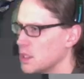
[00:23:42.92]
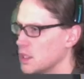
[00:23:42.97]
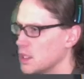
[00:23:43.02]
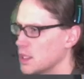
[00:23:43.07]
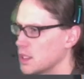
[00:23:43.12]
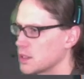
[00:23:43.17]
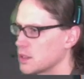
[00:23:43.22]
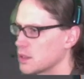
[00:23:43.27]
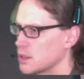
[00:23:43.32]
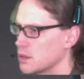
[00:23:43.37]

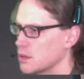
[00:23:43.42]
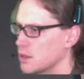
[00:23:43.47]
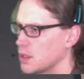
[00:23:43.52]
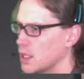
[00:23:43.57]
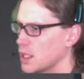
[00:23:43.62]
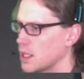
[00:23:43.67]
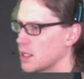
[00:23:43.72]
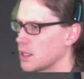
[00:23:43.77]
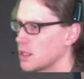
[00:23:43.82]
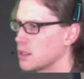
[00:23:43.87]
Yes,
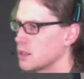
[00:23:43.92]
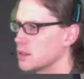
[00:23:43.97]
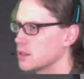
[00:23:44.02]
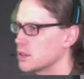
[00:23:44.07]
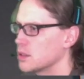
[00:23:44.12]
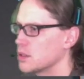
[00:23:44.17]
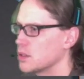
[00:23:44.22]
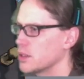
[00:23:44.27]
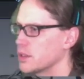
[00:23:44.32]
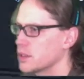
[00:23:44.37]
okay. This
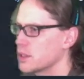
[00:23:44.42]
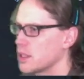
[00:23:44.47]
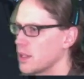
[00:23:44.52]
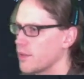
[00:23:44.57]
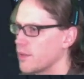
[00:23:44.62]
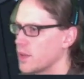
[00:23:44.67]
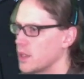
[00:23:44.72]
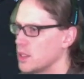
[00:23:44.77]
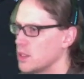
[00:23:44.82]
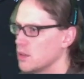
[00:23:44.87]
is all
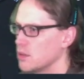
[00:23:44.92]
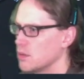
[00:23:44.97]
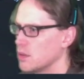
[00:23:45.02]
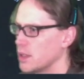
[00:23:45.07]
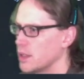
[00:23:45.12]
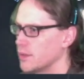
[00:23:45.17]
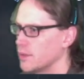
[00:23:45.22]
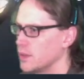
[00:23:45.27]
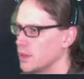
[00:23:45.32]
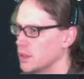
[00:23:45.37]
stuff I knew.
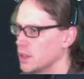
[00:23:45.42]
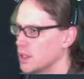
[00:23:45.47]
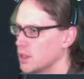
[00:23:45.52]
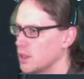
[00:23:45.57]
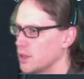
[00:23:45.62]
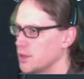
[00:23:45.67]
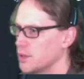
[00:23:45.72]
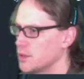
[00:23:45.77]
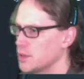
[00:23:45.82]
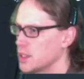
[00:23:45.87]
I've looked at
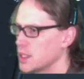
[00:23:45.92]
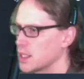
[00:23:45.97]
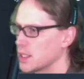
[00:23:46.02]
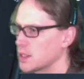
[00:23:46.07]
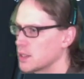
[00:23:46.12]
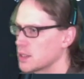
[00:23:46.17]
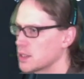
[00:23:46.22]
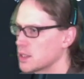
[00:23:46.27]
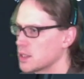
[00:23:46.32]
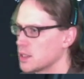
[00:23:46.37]
all those
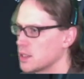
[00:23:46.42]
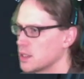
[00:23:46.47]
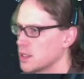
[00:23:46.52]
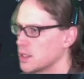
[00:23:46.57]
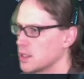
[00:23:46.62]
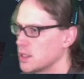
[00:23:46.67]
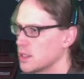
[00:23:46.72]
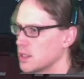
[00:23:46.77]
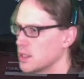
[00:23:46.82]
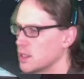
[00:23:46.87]
things.
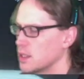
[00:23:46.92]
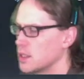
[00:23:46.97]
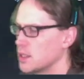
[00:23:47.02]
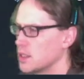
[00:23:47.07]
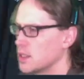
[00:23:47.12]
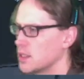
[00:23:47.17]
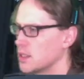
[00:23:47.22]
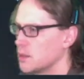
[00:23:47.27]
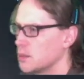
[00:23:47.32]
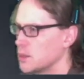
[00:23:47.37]

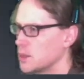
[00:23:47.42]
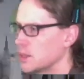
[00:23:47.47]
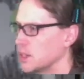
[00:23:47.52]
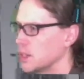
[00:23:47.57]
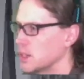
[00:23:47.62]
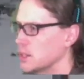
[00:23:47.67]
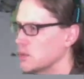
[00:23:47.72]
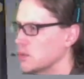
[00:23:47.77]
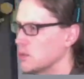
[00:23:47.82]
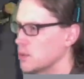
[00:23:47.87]
I'm going to look
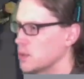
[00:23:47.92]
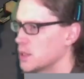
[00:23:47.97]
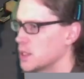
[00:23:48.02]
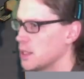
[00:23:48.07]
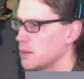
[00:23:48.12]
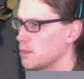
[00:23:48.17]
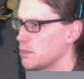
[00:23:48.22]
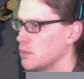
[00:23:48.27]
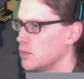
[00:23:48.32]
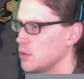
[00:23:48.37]
at this one more
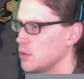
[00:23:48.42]
time.